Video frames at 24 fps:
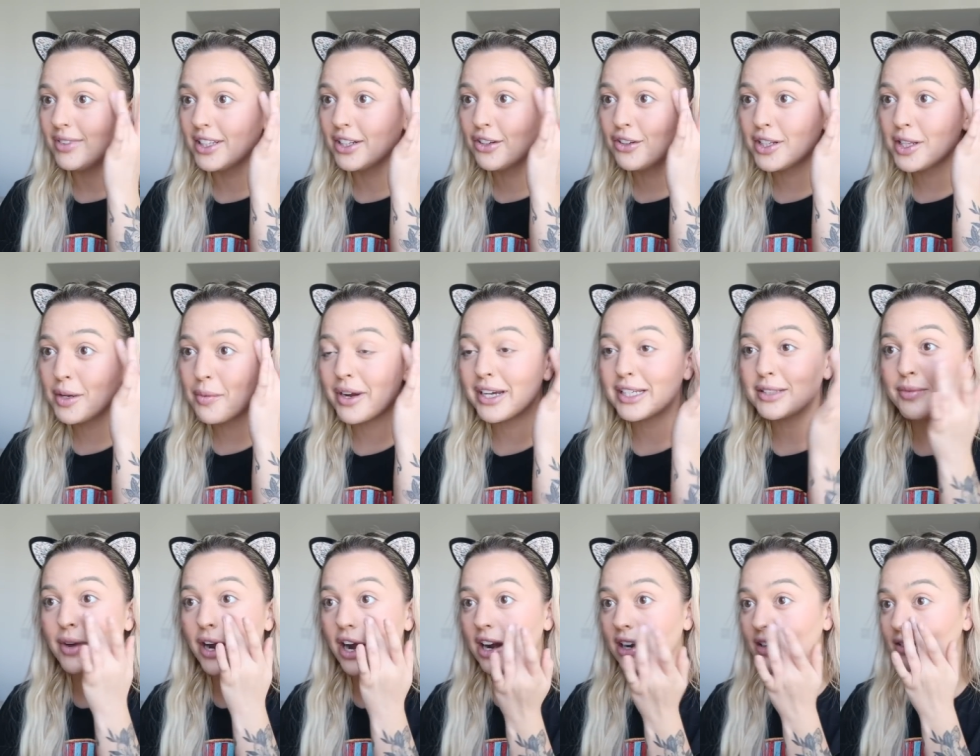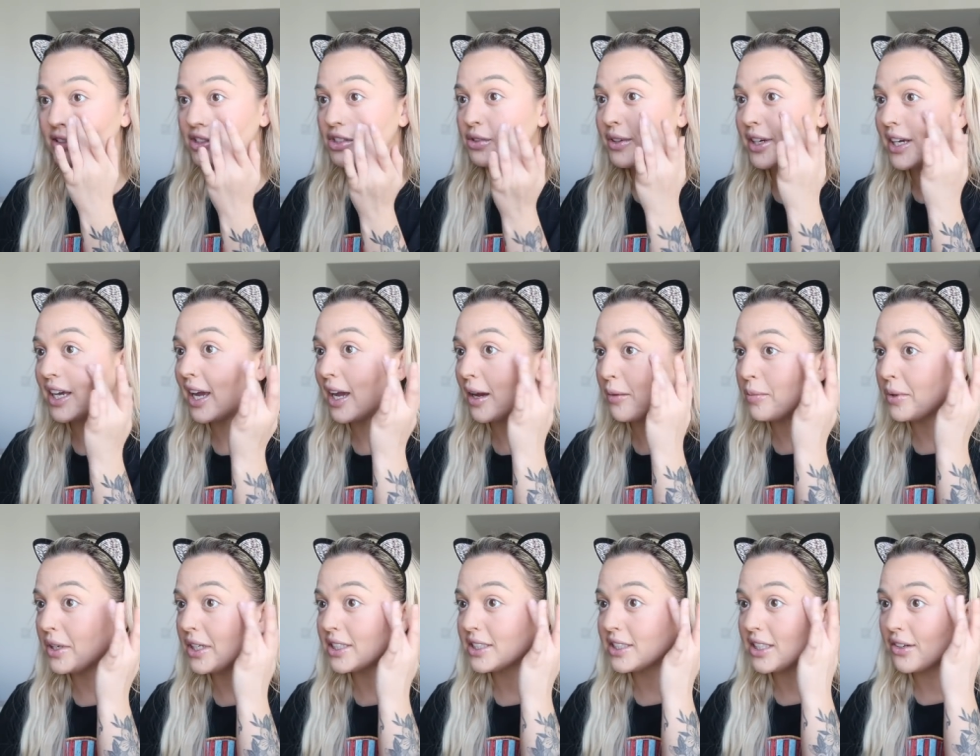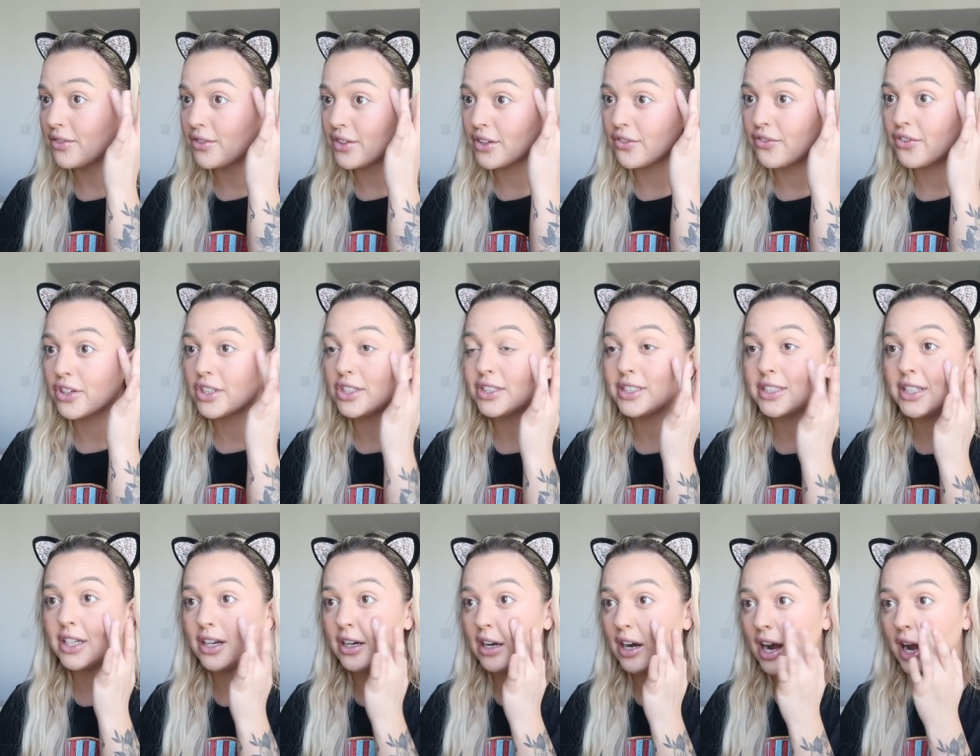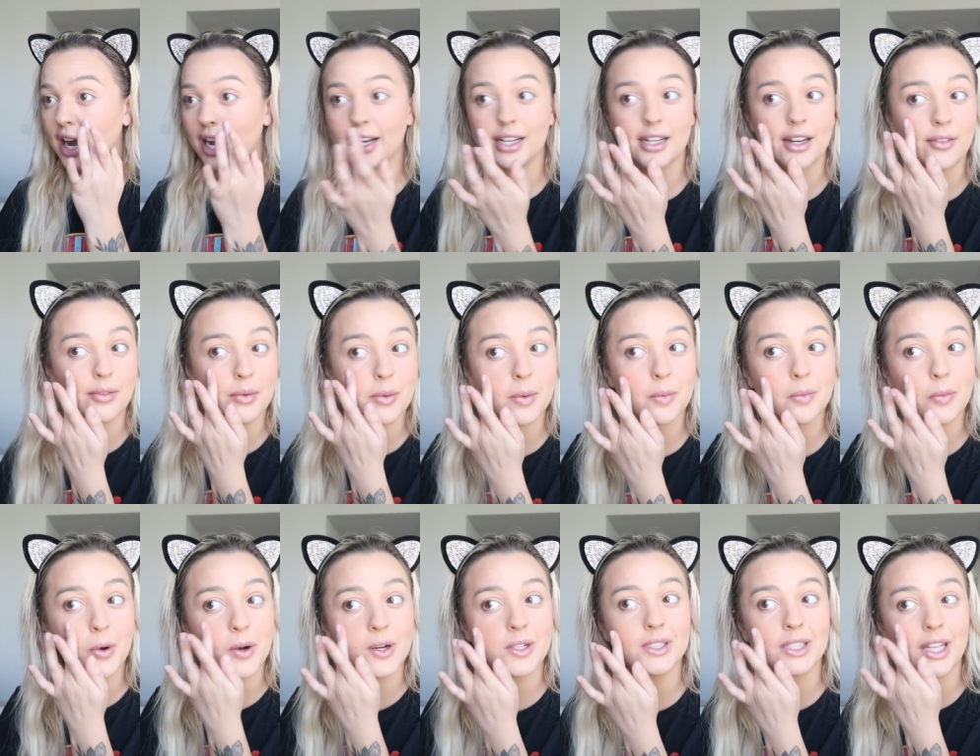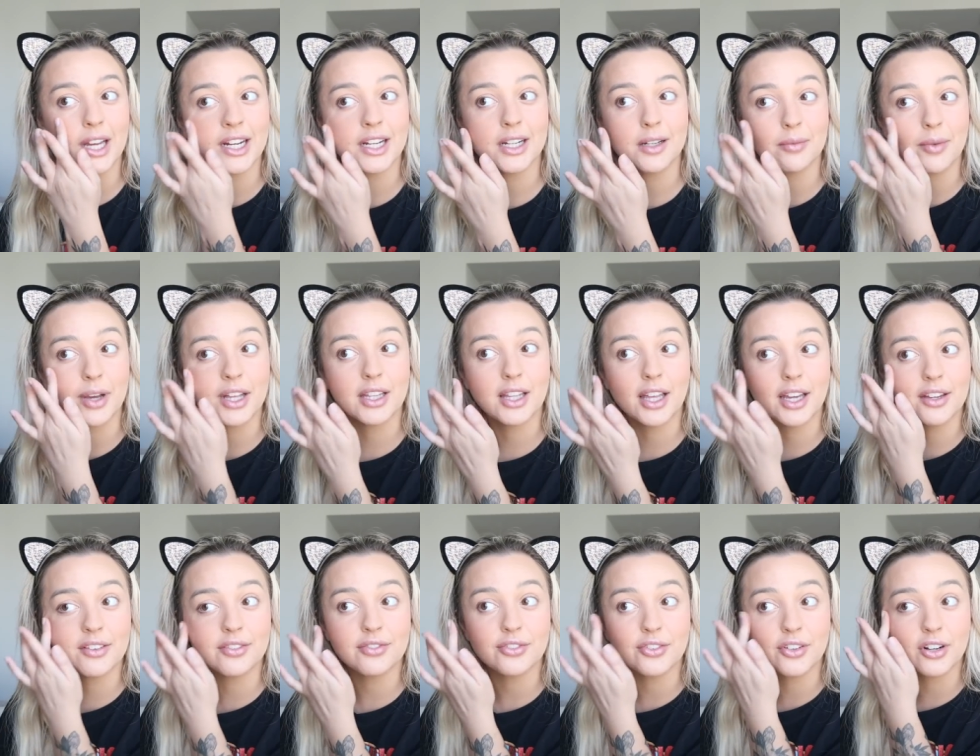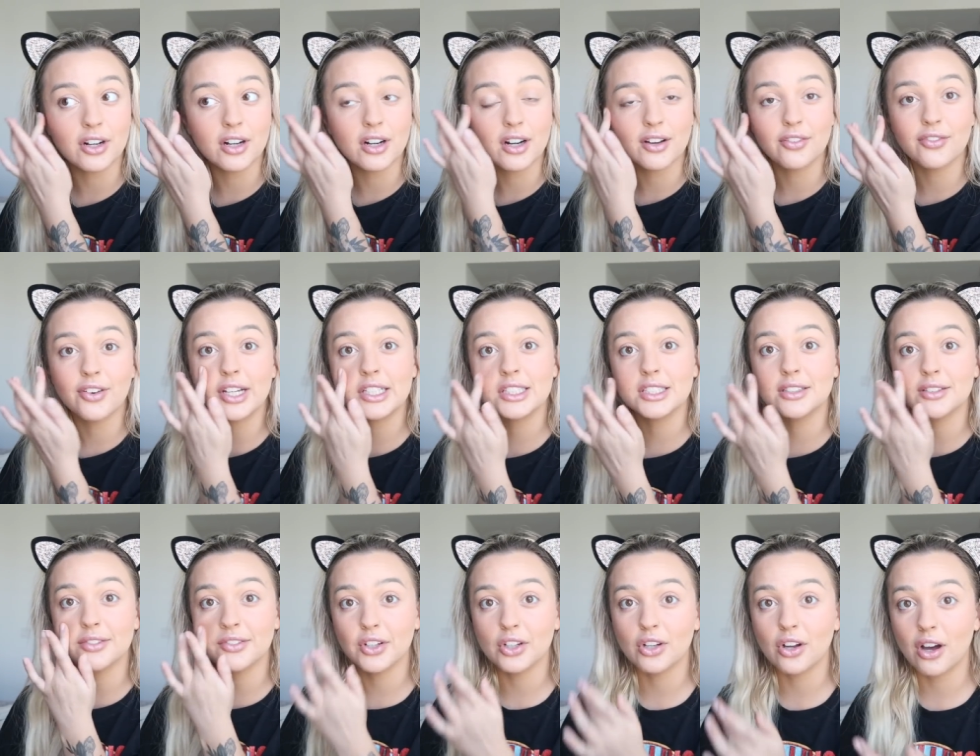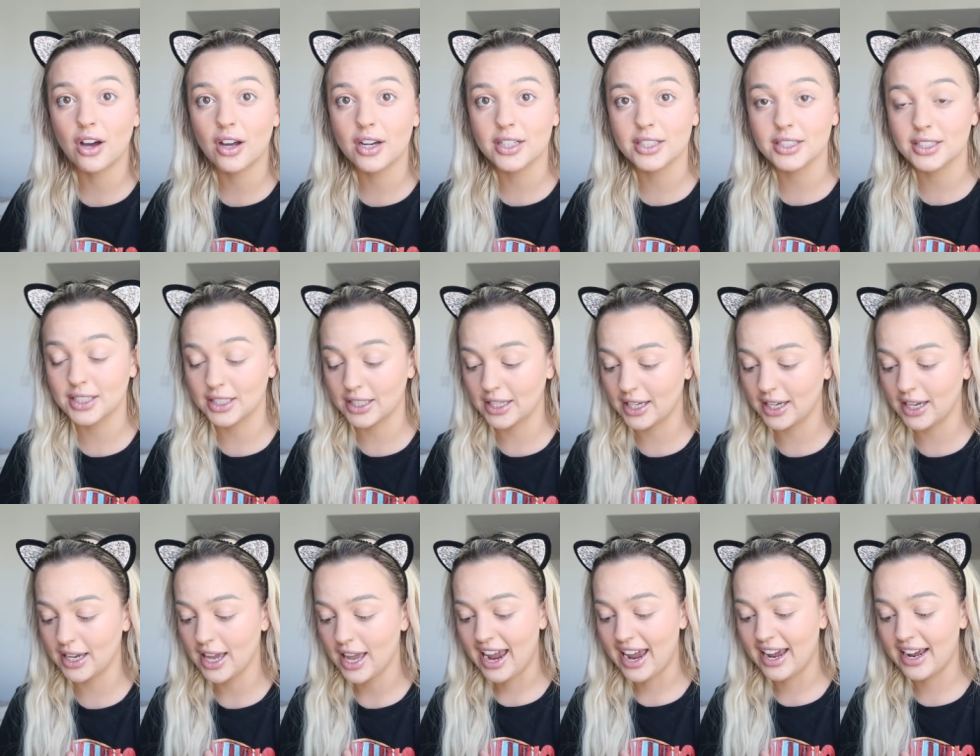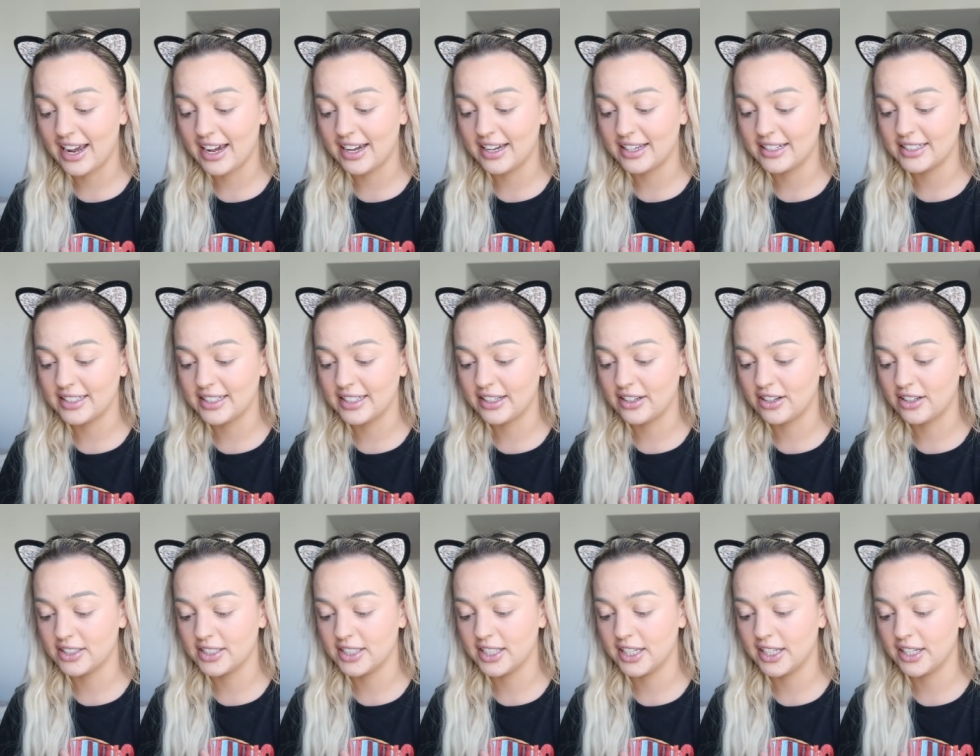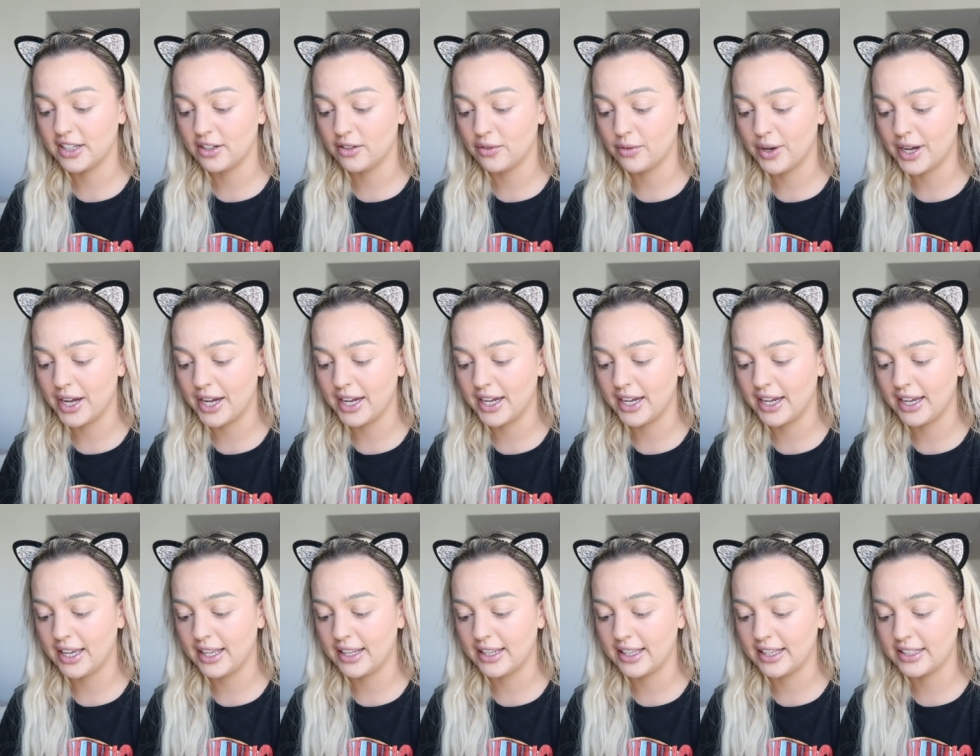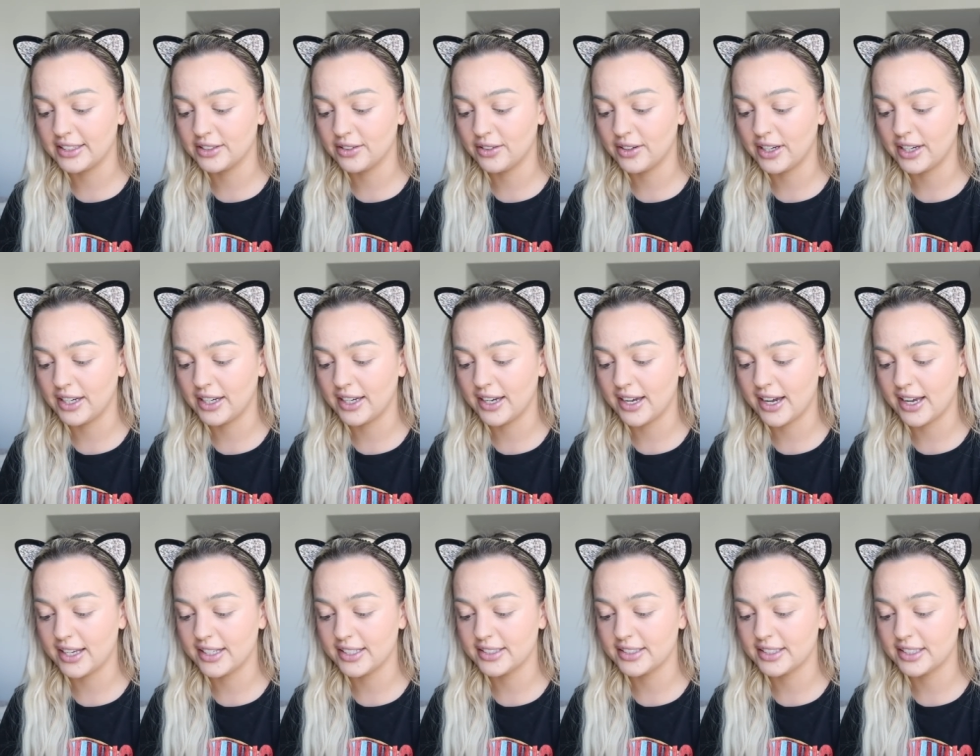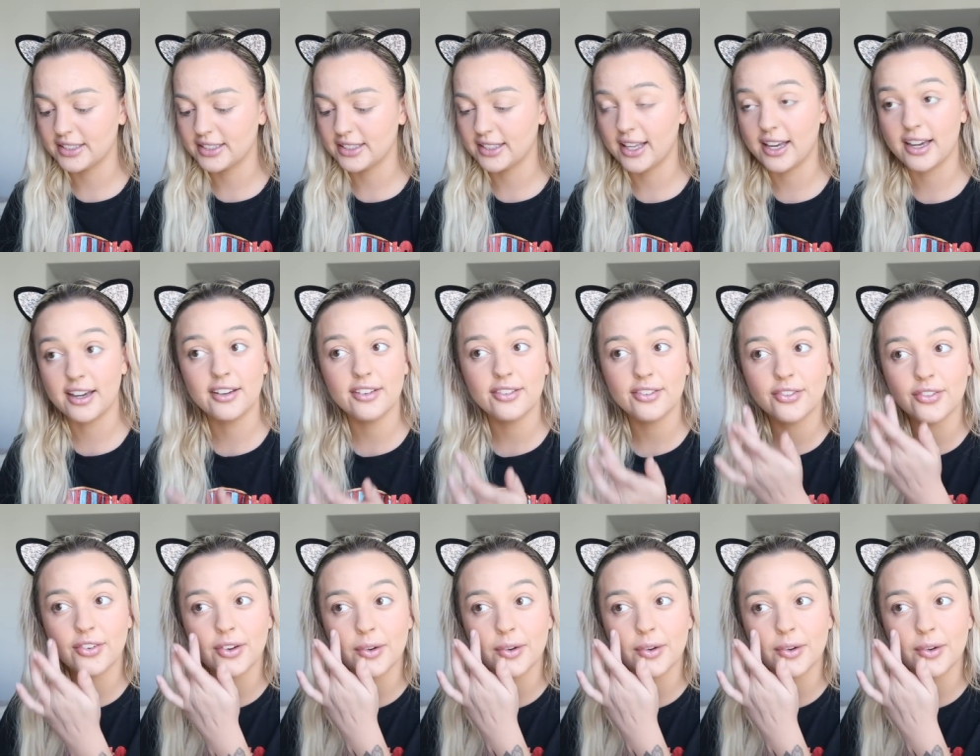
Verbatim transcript: Literally breaks my heart. I was doing Camp EDC for the first year. I'd never been more excited in my life for a festival, honestly, and it got taken away, and that's okay. Yes, that's life,